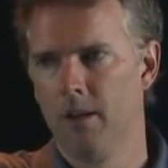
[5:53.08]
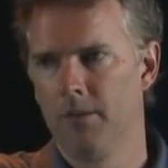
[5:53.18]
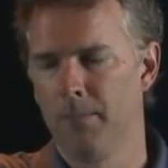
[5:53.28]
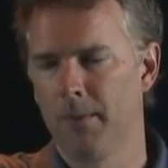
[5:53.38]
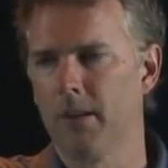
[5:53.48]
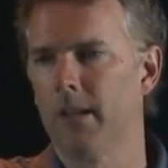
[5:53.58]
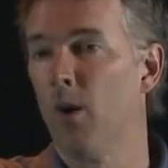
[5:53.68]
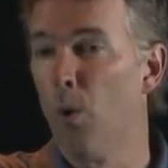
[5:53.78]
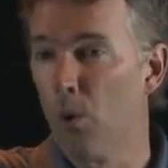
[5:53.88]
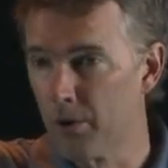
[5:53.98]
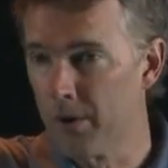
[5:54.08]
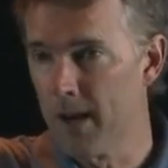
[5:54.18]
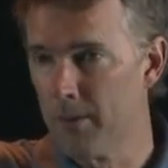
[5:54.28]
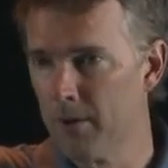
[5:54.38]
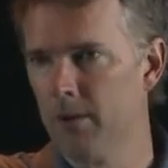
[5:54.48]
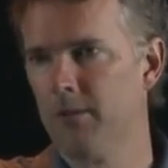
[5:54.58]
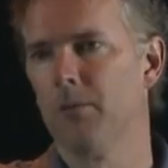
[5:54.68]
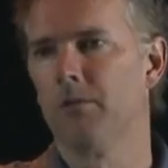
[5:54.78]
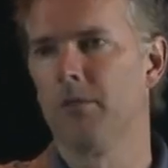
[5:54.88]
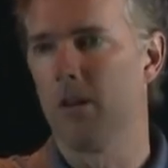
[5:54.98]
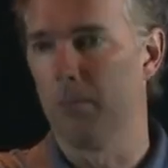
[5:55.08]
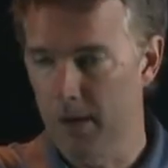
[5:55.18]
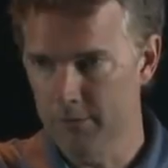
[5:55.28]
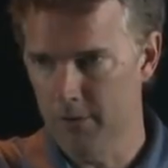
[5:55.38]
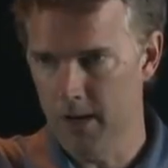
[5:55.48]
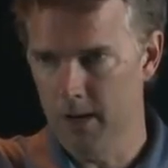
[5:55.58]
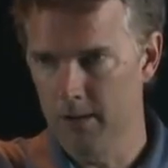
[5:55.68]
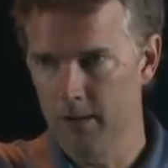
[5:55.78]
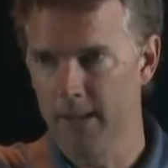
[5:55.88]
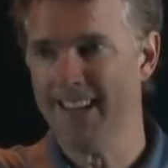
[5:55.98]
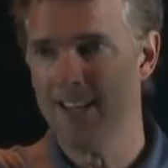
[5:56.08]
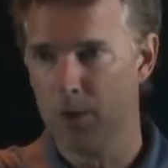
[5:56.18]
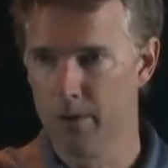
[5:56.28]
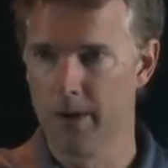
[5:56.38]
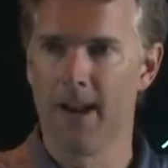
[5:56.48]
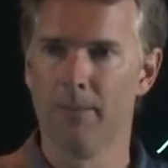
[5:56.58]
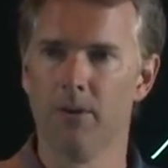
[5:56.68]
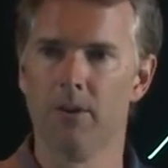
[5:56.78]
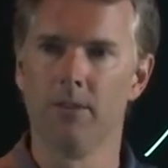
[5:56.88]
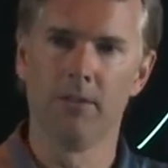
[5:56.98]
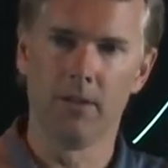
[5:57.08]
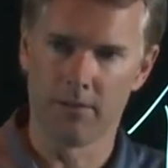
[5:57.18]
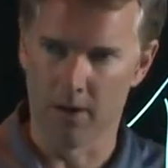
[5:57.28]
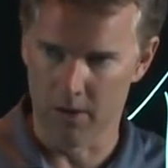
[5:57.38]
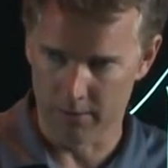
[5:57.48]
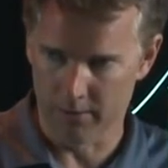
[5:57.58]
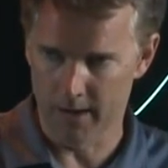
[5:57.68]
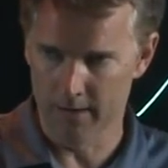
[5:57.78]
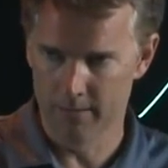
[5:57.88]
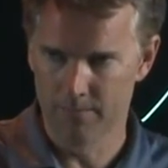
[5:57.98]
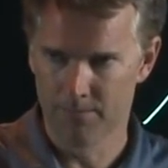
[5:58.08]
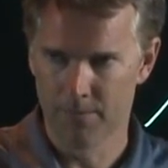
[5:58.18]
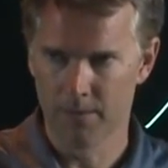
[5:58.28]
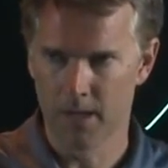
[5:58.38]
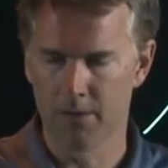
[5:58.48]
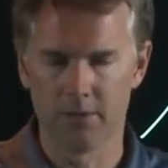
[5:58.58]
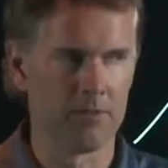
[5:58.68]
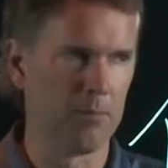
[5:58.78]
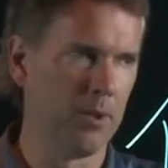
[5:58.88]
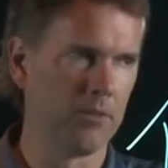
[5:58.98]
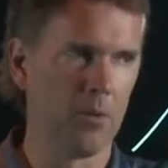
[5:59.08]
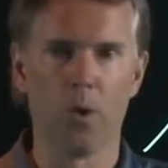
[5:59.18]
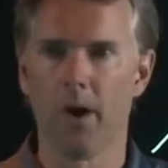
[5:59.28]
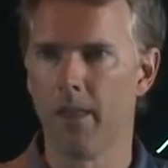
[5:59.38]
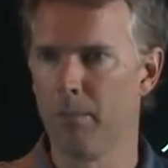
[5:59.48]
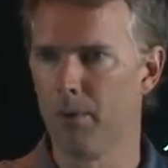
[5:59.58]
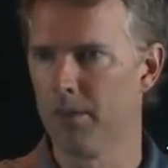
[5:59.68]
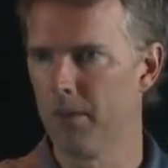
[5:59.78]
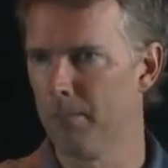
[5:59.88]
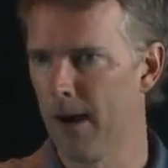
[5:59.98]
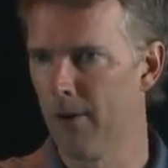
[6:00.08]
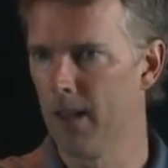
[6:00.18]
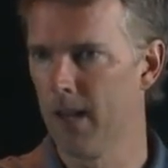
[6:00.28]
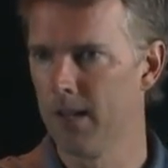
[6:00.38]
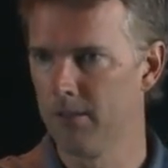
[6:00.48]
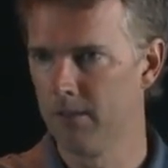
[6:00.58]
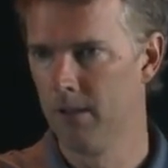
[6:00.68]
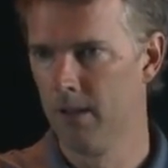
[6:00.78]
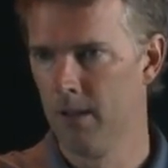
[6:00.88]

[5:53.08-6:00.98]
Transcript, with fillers: Typically in older neighborhoods, it was all above ground. In newer neighborhoods, it's underground. It just depends on where they put the power lines.